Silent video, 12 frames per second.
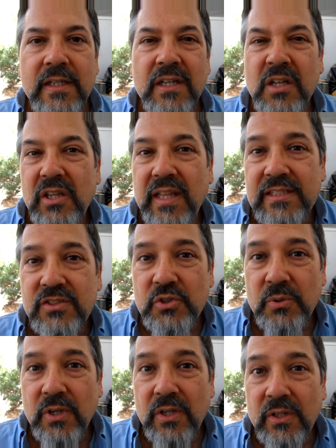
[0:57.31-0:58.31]

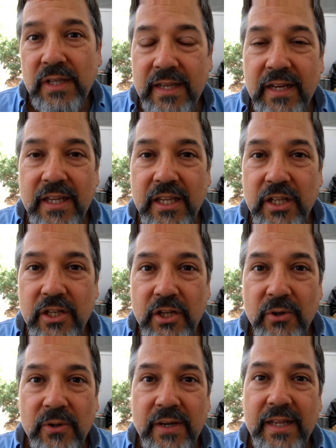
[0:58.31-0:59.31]
cholesterol getting in your